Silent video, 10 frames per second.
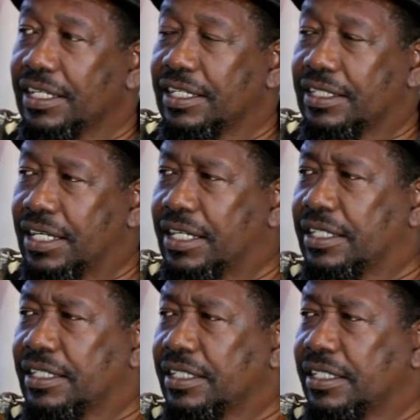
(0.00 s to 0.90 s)
Yeah,
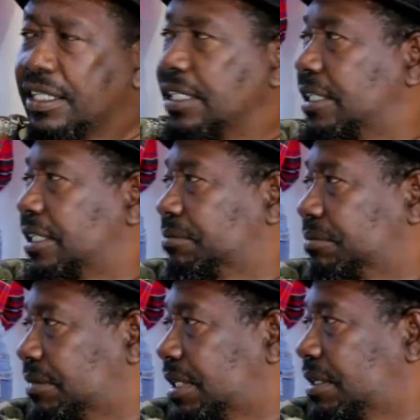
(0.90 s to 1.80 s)
and
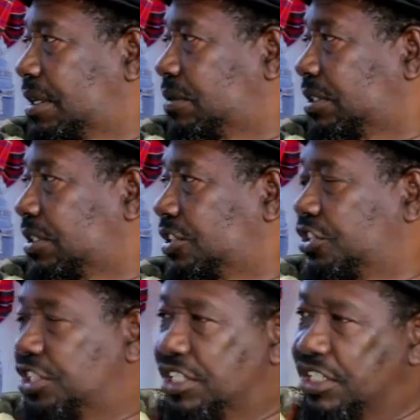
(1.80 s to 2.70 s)
I wasn't gonna
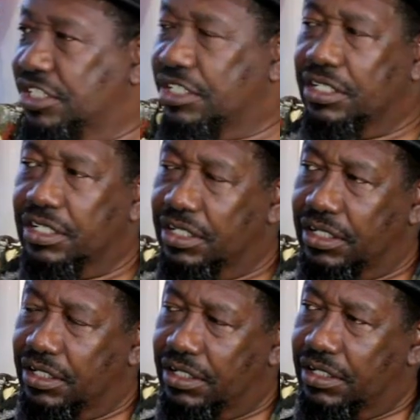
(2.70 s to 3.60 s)
change
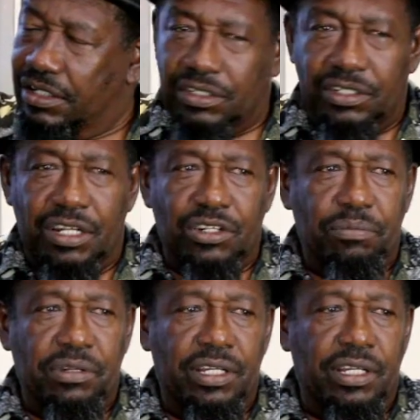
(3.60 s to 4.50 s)
and go
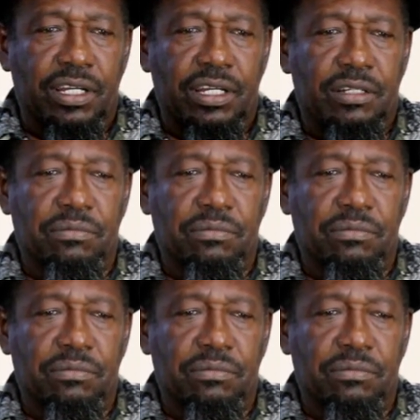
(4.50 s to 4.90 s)
play a